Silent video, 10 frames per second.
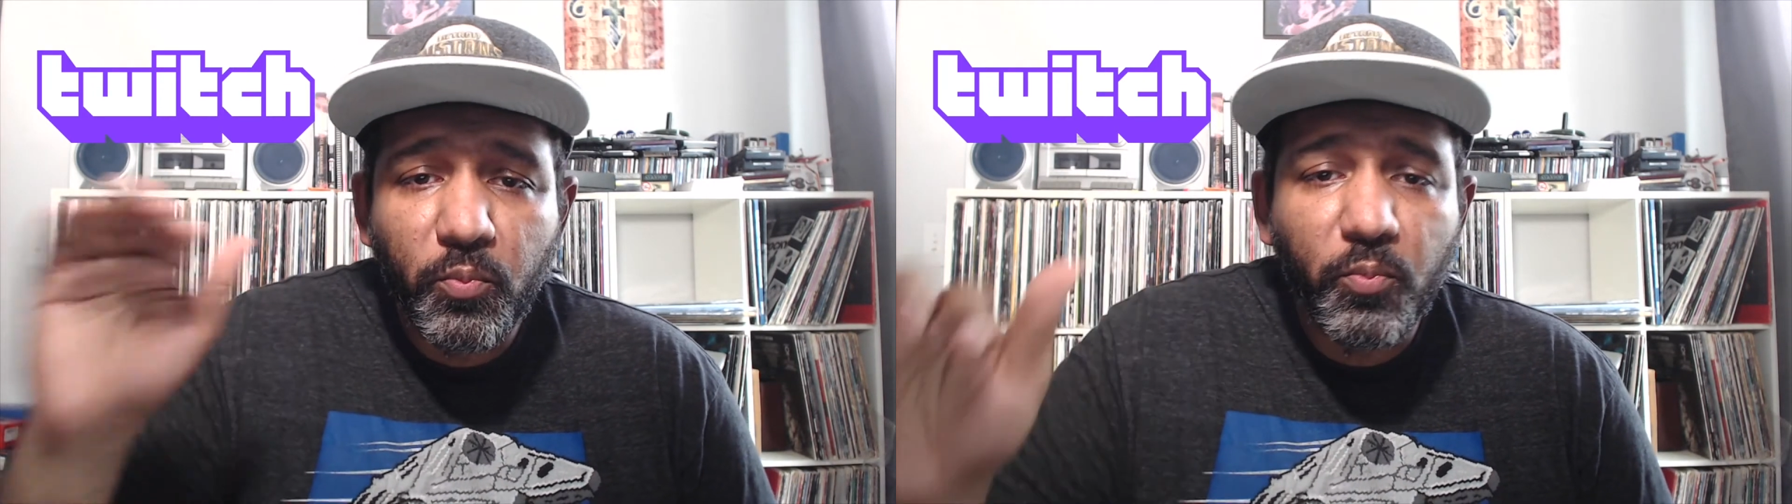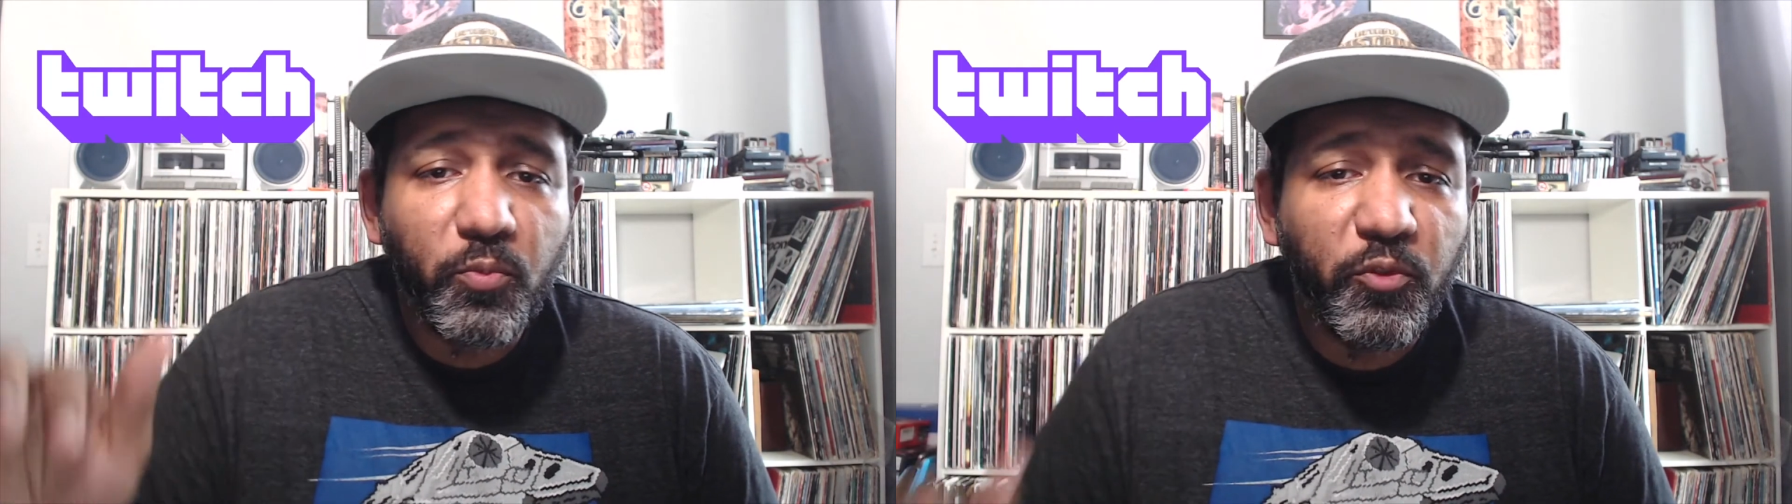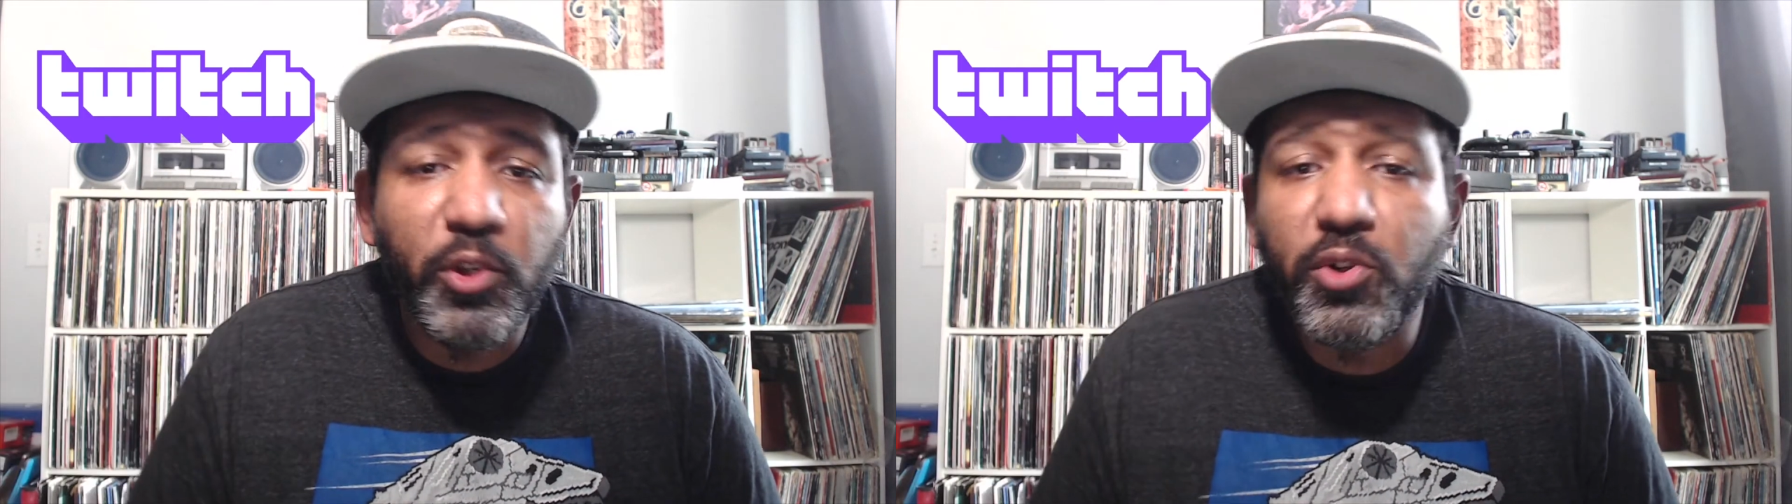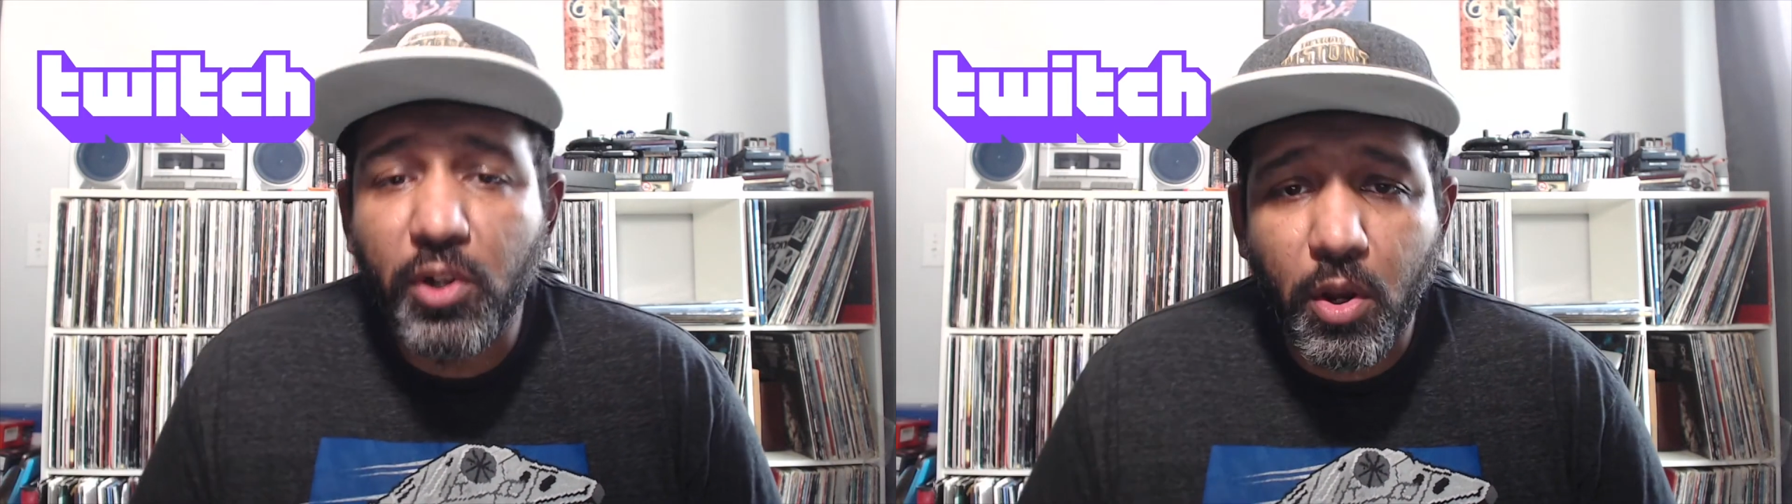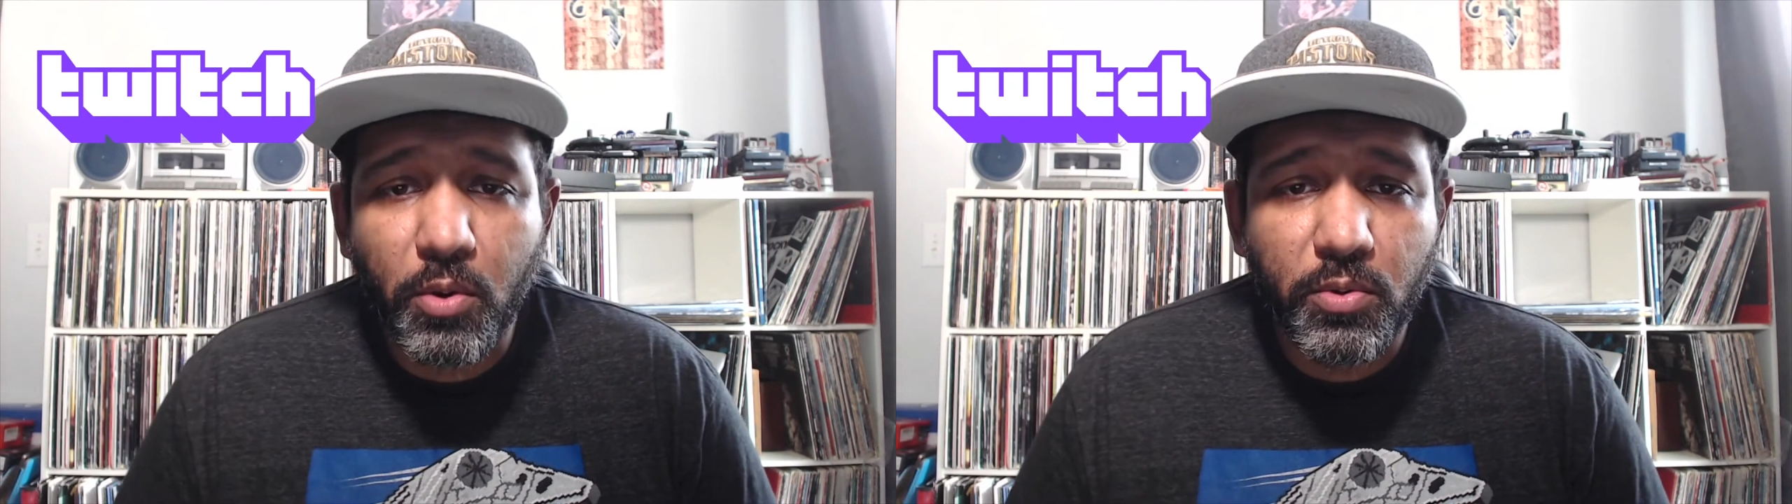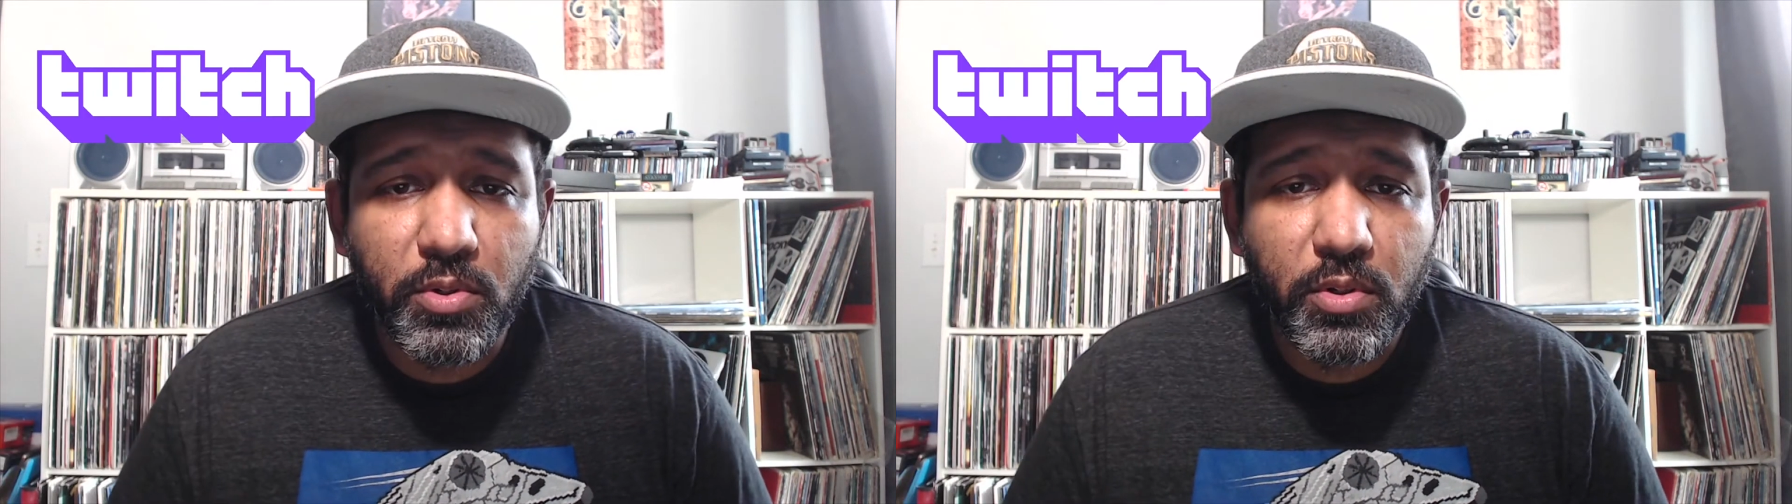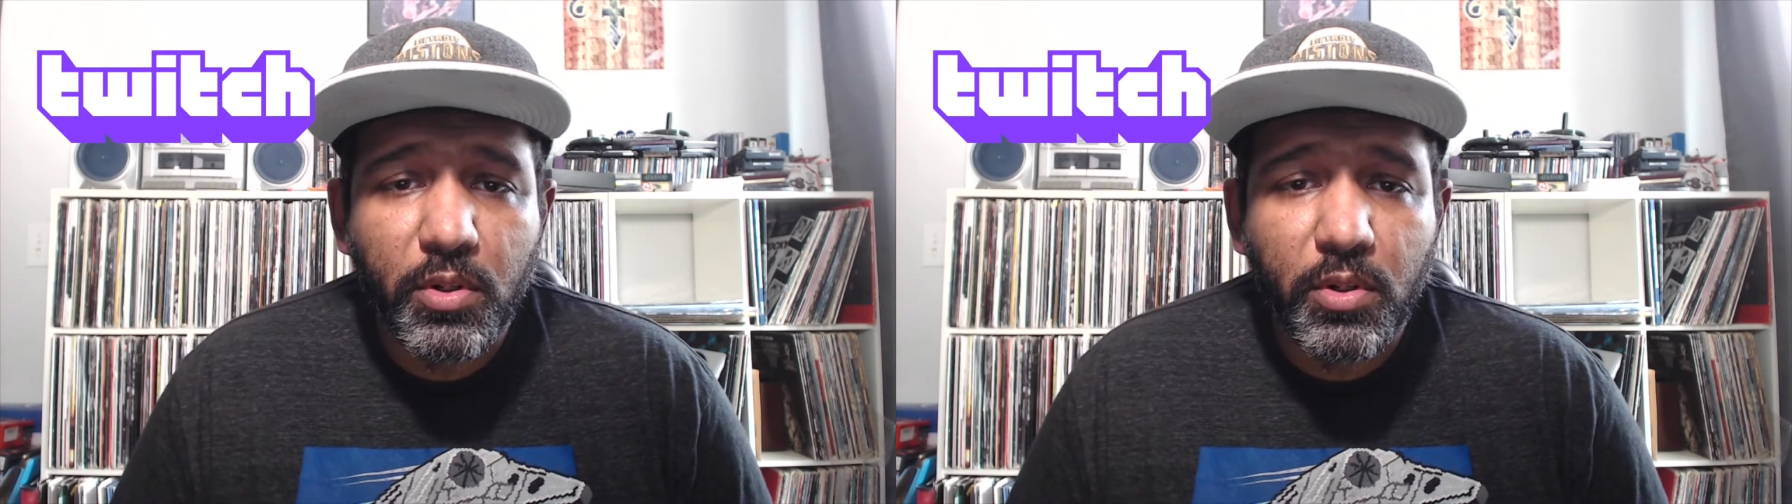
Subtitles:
future goals.